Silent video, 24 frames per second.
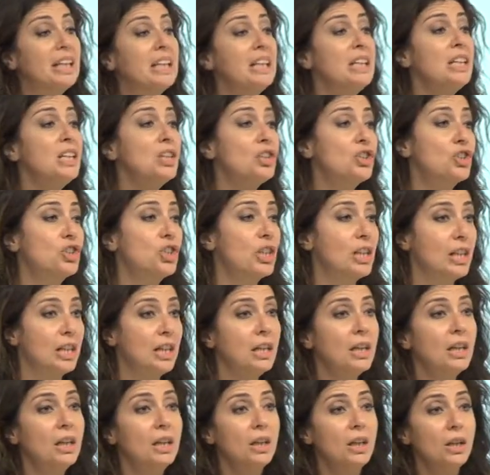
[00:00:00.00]

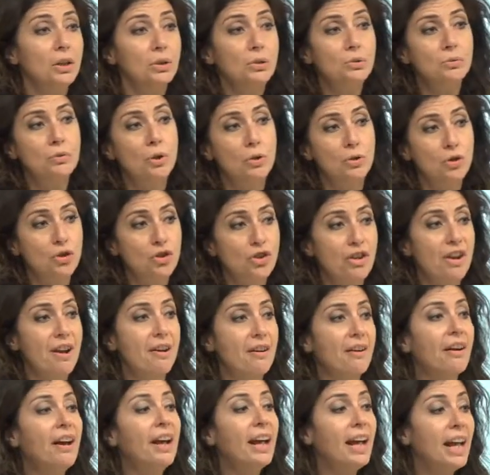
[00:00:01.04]
initially do not
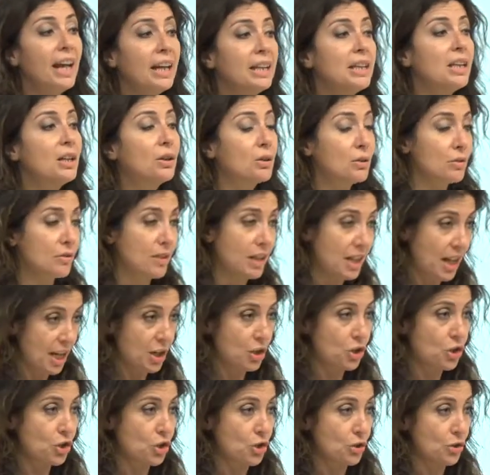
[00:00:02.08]
share any
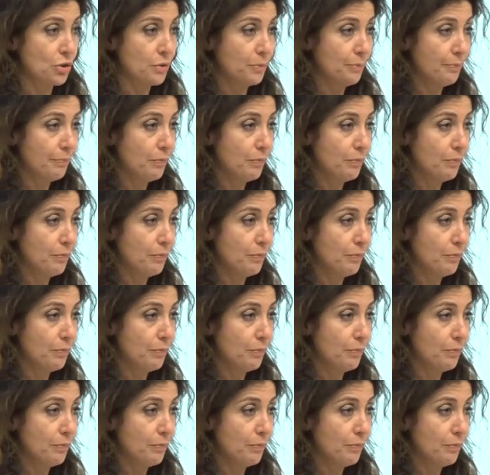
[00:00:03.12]
correlation.